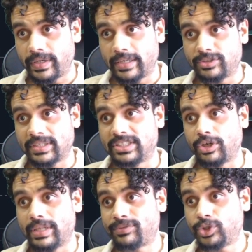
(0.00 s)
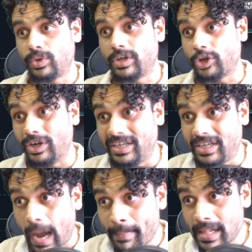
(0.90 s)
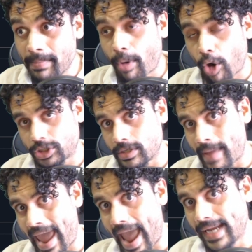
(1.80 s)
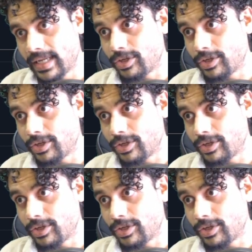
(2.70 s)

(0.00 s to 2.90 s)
As you can see, your left shoulder, your double bottom head,